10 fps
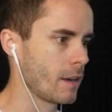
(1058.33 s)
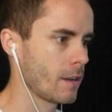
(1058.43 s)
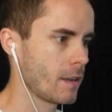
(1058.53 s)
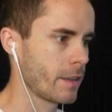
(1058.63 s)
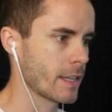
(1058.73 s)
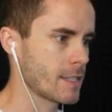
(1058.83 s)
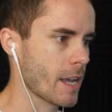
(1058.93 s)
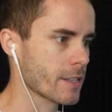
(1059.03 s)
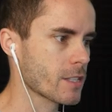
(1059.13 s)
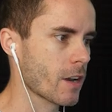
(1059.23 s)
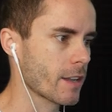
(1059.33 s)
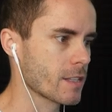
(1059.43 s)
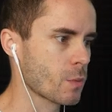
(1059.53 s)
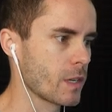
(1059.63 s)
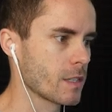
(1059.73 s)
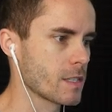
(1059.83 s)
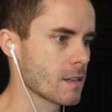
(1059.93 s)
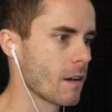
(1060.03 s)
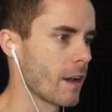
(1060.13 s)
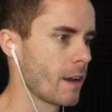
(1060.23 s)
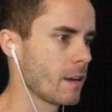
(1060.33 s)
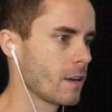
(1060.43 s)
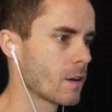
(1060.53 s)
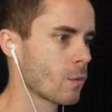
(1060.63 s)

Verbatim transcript: and that's the other side of the Swindon sign.